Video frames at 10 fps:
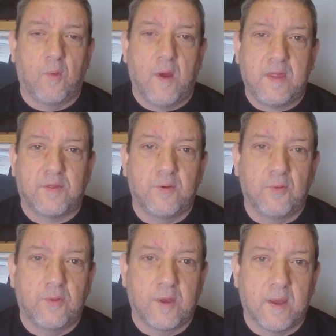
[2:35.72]
a way
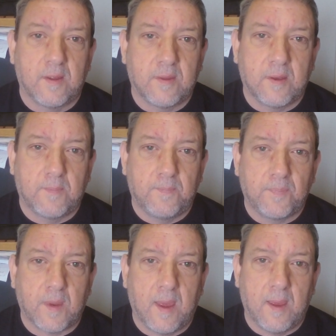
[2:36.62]
through the
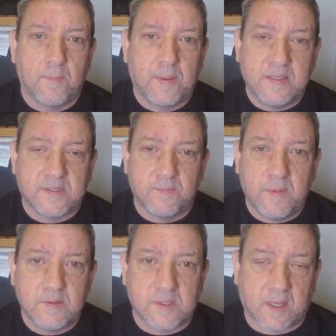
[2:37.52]
piece of
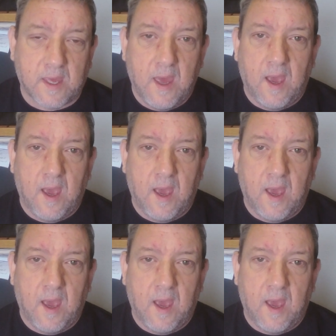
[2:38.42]
music,